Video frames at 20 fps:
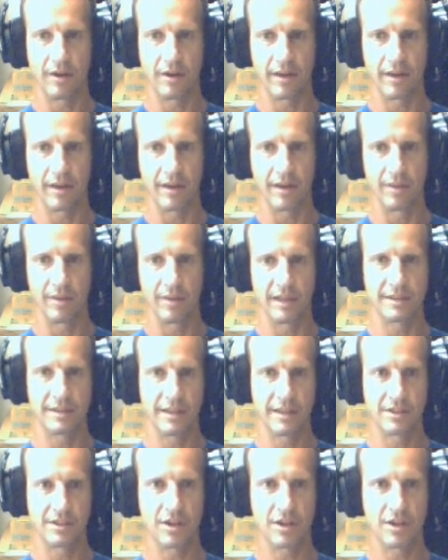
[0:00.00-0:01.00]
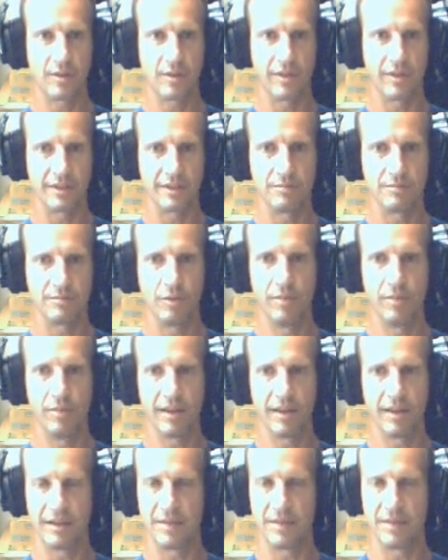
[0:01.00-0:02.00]
But let's start with this
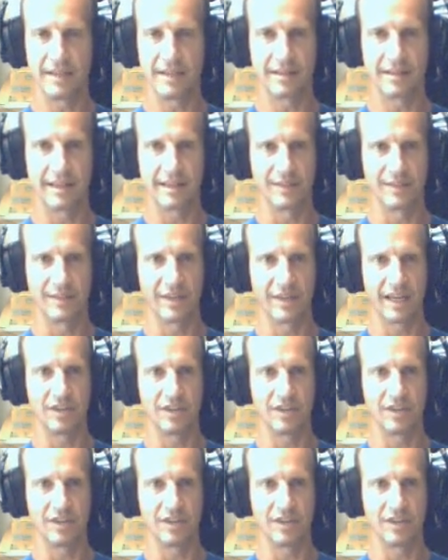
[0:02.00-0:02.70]
mobility-based classification.